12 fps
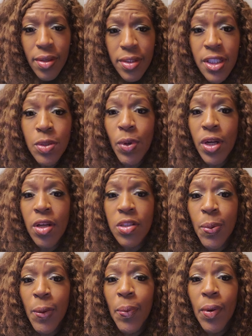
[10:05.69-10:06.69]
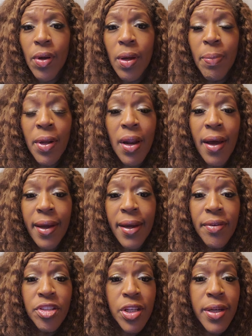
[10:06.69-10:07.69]
She's one of those people, it'd be
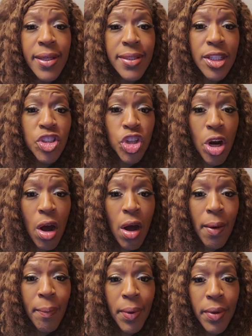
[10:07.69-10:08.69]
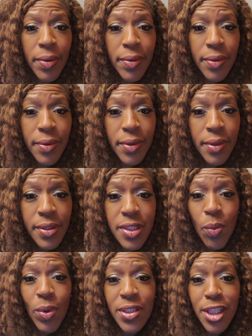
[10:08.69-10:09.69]
lucky if she gets a job.
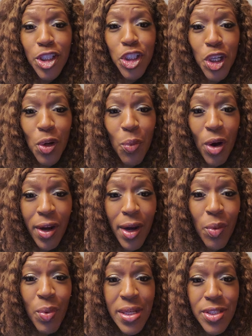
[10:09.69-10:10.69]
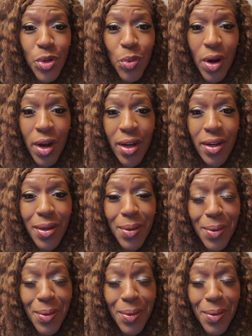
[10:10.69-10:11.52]
Someone said she could work at a restaurant.